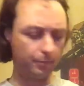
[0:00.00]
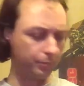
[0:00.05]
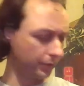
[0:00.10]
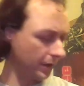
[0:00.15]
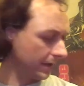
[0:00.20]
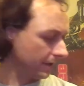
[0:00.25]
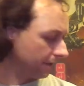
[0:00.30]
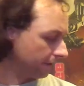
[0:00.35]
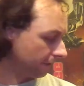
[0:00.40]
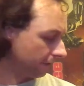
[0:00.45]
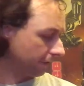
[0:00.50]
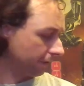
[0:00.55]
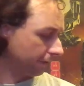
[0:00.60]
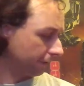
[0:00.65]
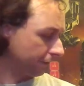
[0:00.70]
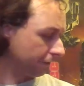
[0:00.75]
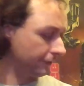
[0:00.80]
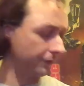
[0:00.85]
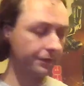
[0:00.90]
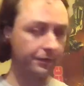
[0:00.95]
brightness
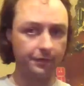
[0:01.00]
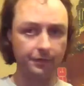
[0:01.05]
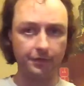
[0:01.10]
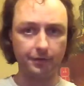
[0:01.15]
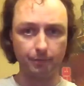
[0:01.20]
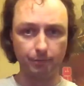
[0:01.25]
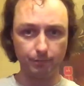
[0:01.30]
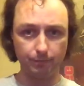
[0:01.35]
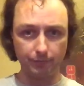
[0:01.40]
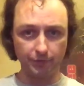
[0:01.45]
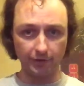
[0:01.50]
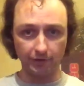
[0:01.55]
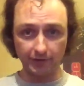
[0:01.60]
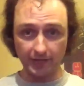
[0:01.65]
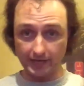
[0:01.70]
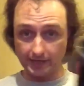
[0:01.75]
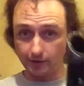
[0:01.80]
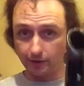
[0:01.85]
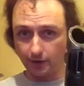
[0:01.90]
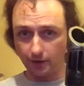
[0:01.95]
of the
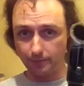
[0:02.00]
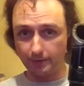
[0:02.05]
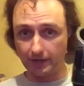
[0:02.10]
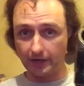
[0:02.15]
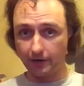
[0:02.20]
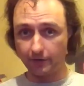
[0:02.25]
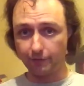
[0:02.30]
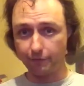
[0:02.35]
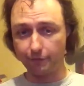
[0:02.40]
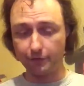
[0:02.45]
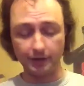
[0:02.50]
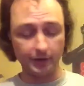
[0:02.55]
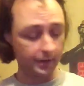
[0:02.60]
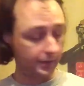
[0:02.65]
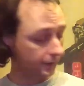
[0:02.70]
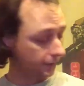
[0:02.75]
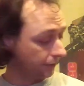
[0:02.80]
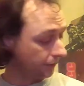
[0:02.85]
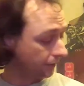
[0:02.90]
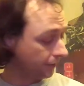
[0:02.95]
light coming out of the
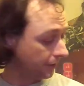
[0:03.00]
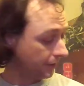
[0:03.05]
hilt